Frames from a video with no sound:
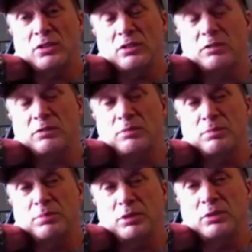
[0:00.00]
of
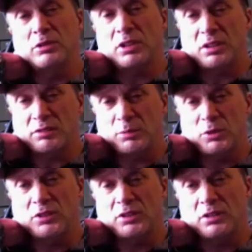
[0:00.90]
bluegrass
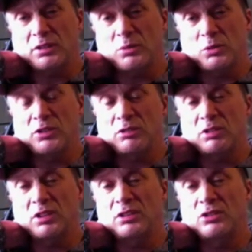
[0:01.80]
music, which I
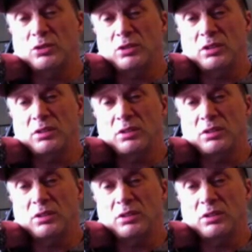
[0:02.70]
really enjoyed.